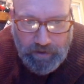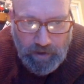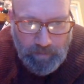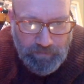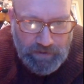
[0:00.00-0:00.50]

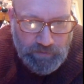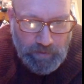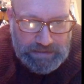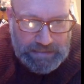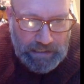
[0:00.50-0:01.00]
Humphreys
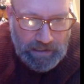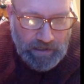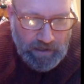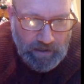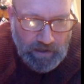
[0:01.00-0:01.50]
was a
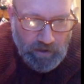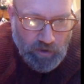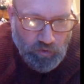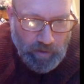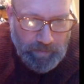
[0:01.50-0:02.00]

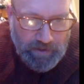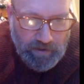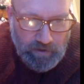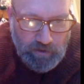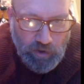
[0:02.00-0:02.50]

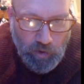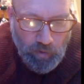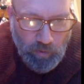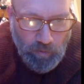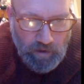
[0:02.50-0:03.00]
contributor
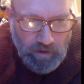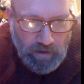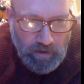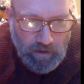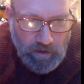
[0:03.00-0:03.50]
to
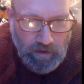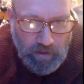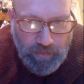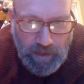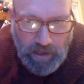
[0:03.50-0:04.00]

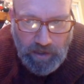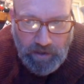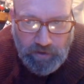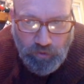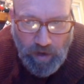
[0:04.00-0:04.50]

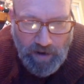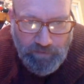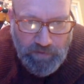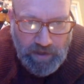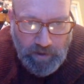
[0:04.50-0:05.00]
the
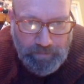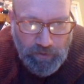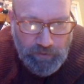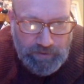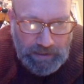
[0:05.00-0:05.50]
drafting
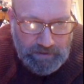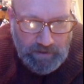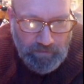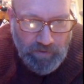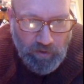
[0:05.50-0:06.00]
process
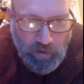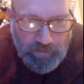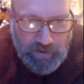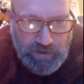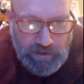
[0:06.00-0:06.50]
of the Universal